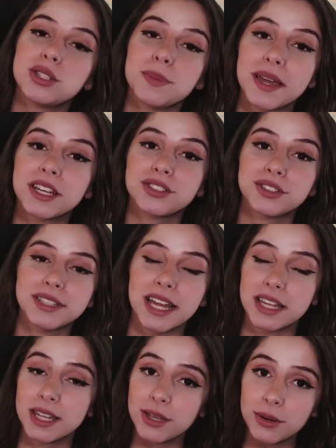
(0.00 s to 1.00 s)
to make sure
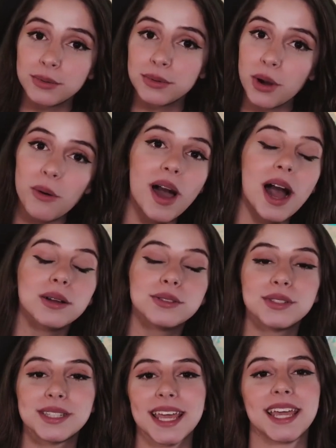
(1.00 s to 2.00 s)
that you know how
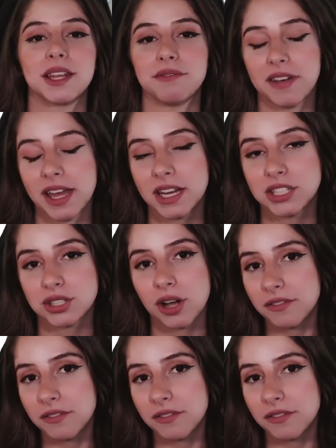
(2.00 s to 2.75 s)
to take advantage